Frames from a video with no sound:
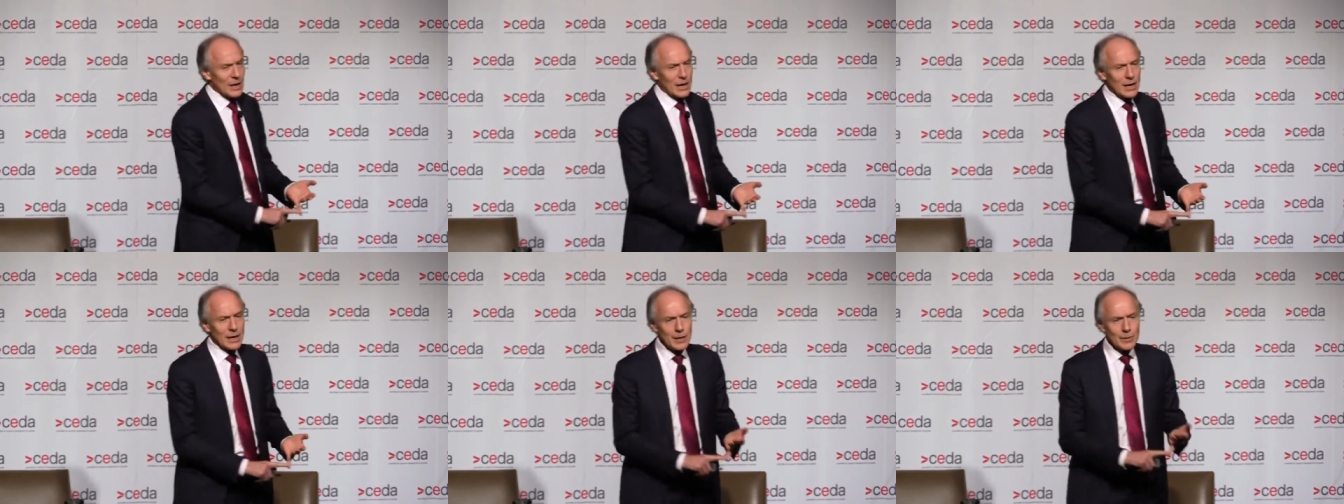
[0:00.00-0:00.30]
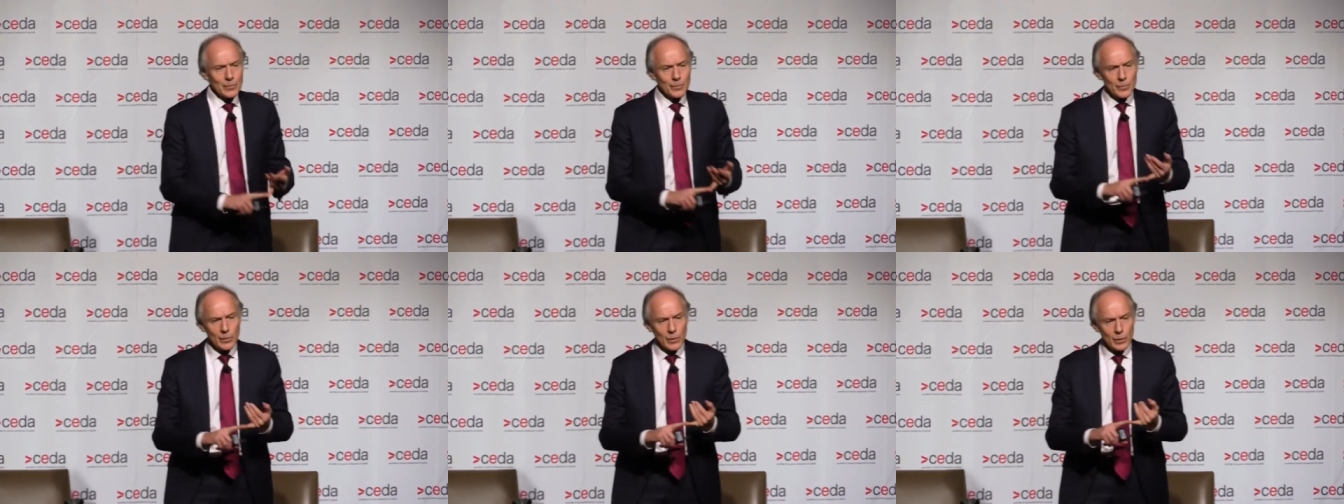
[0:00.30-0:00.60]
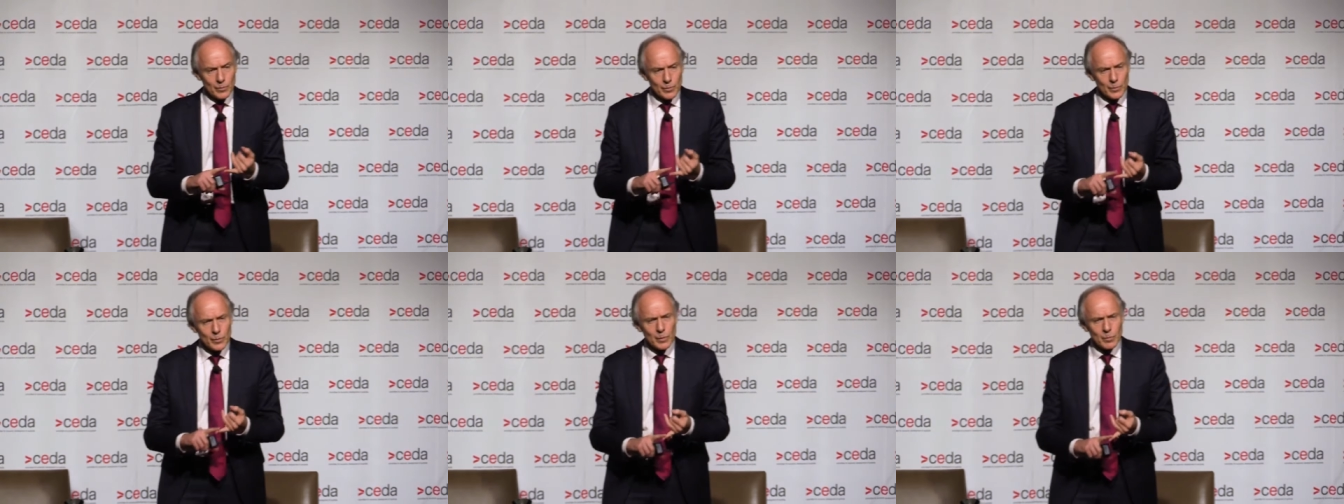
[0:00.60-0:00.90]
um,
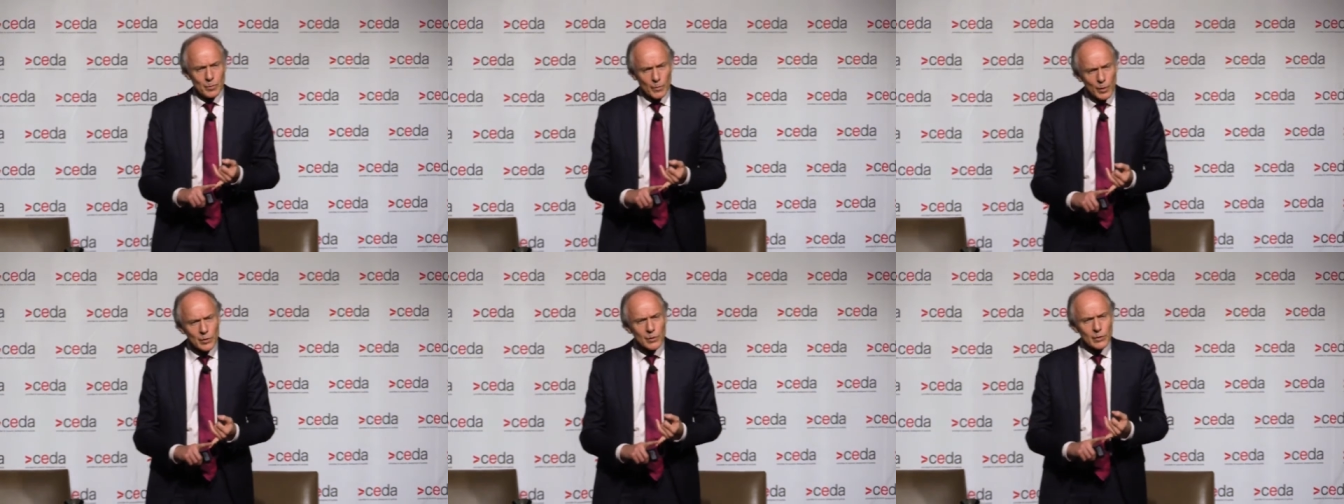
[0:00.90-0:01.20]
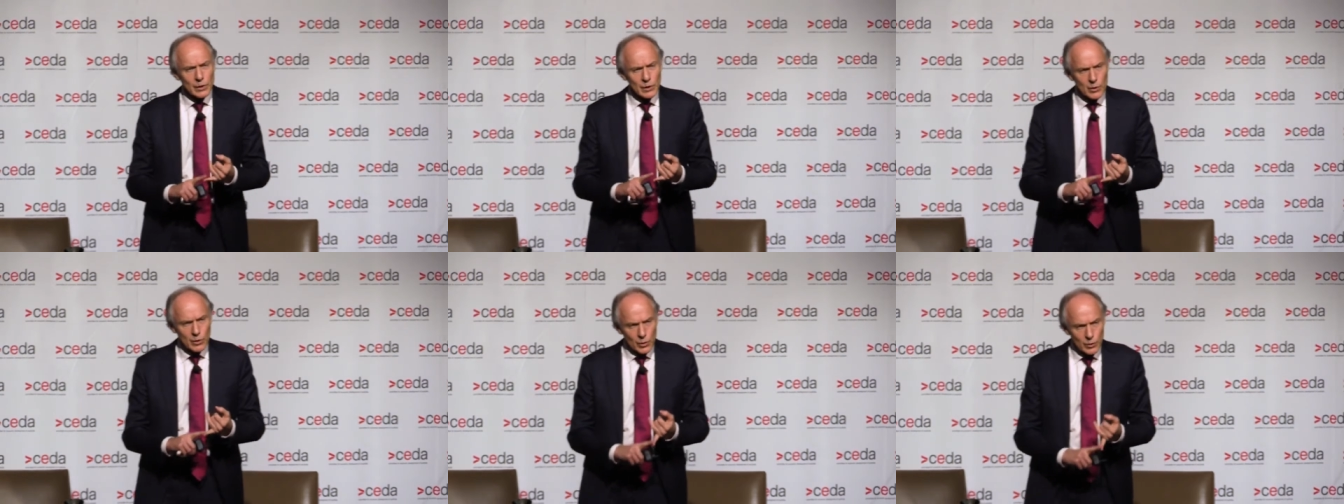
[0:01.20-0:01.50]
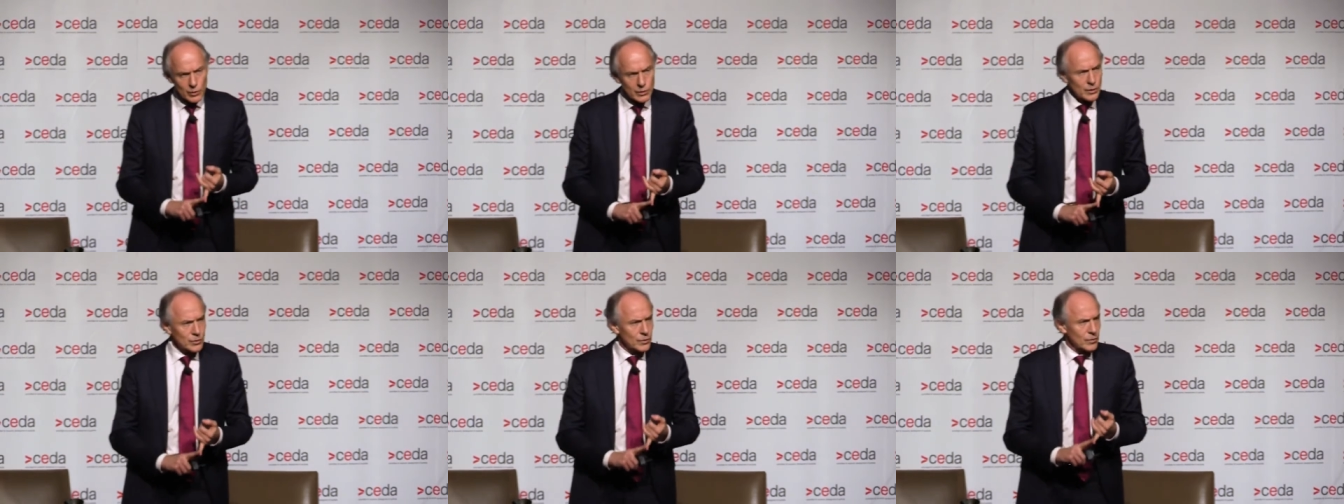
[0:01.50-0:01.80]
but mostly
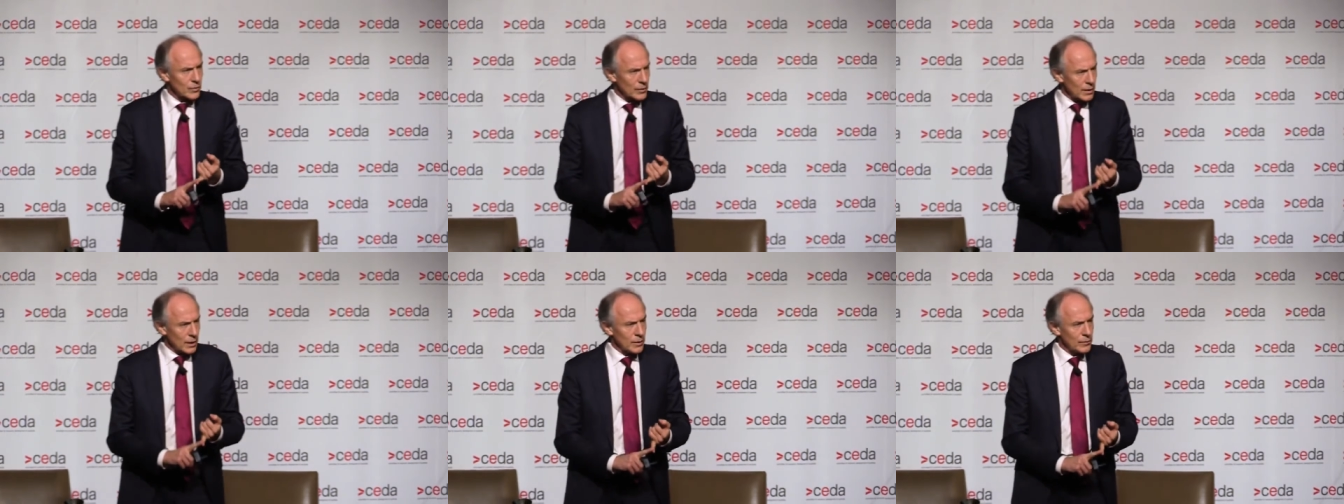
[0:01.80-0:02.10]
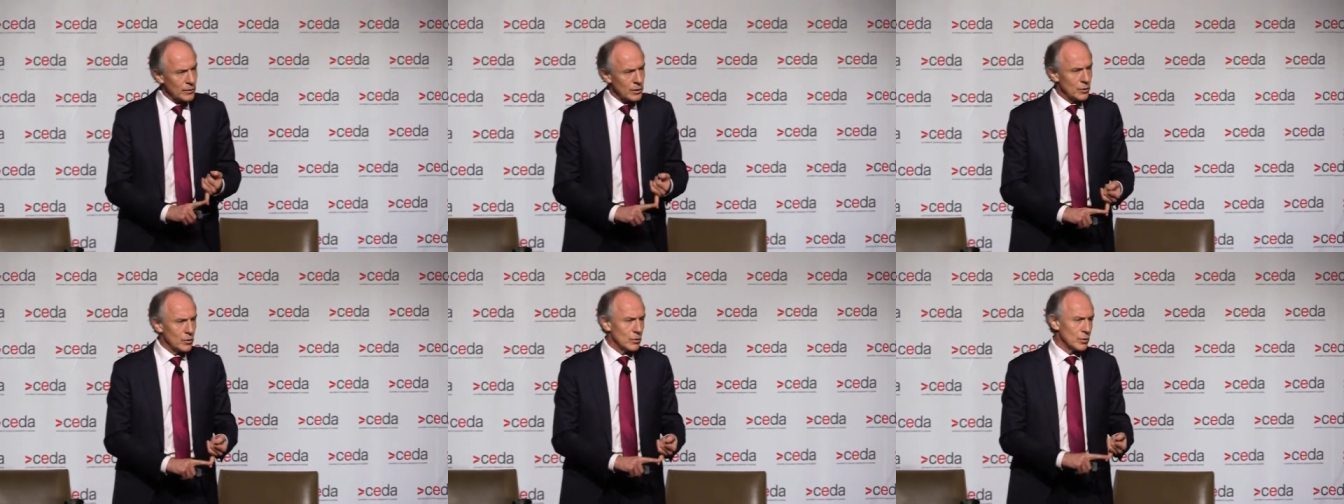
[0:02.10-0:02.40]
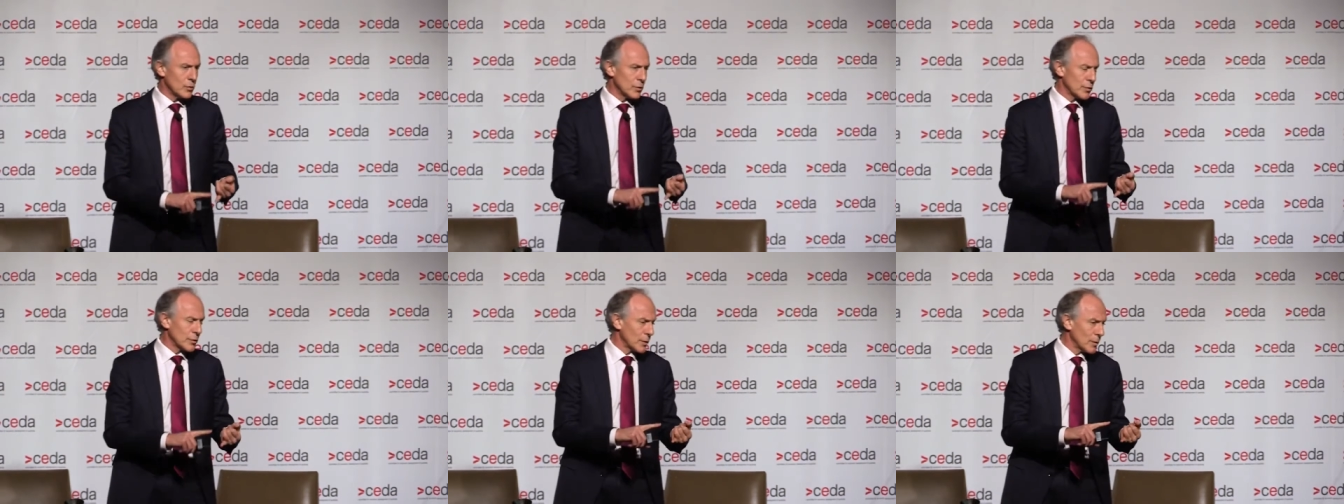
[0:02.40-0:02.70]
long distance heavy
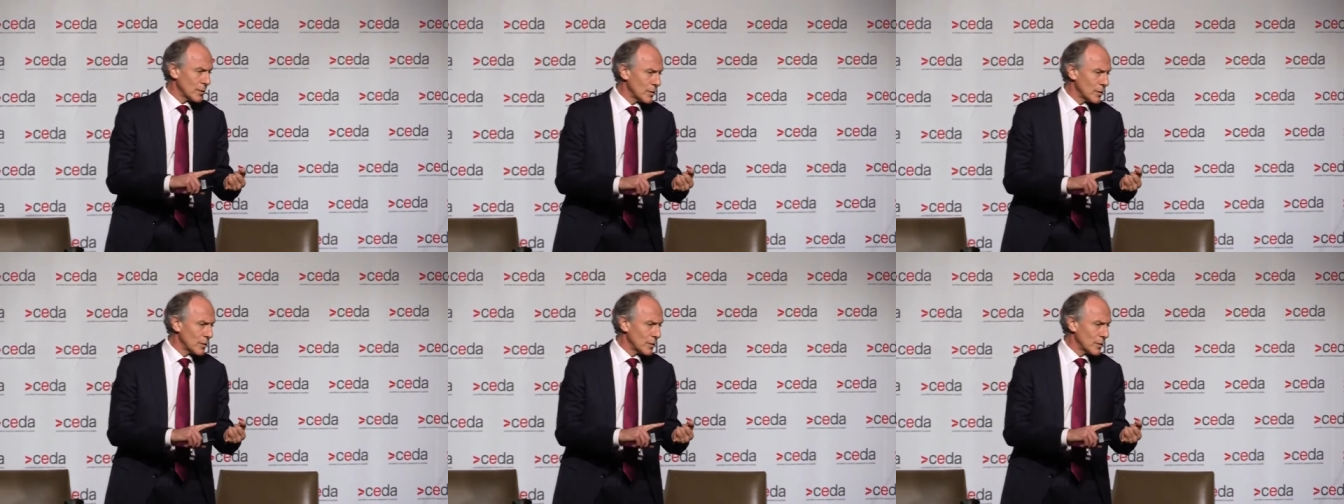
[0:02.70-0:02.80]
hauls.